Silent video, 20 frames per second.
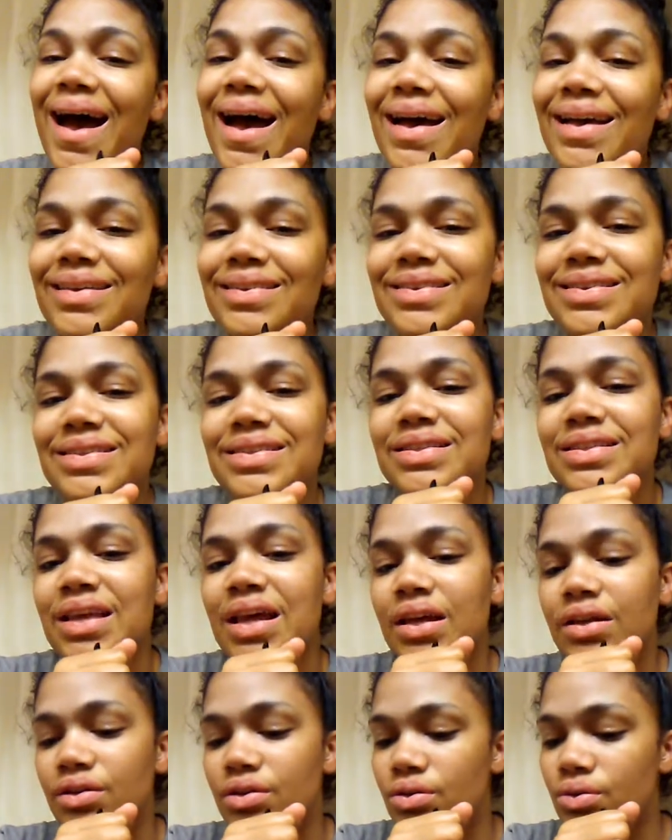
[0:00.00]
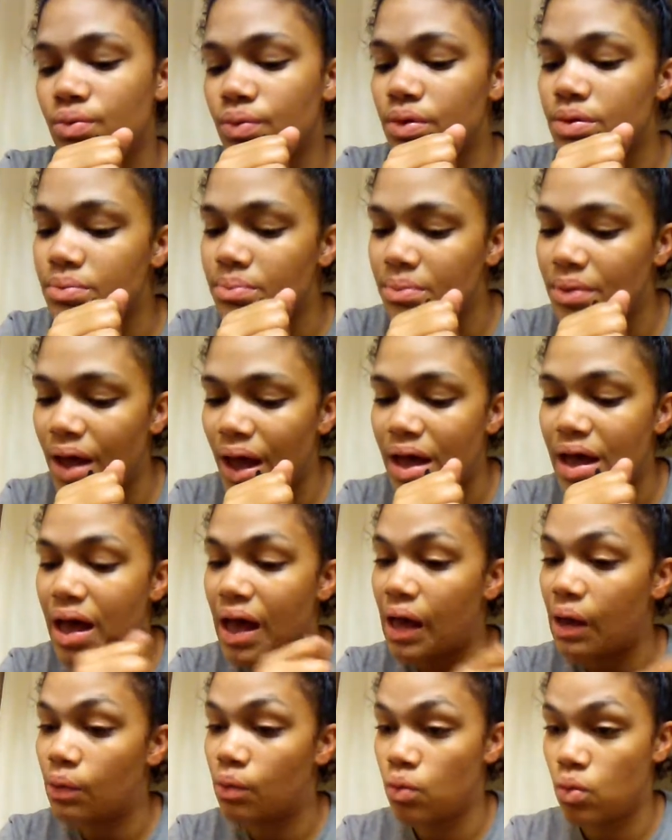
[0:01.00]
I just do it
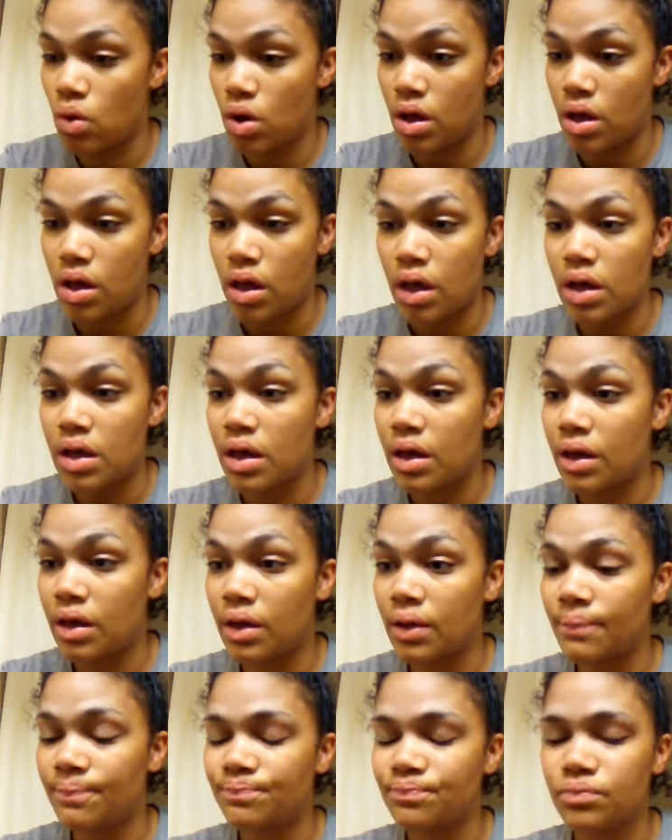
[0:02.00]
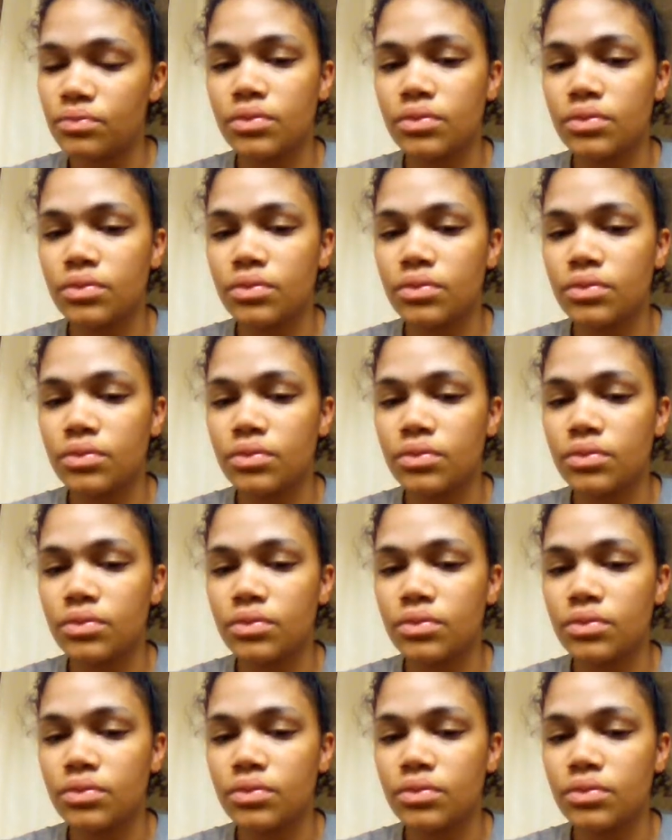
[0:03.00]
my way.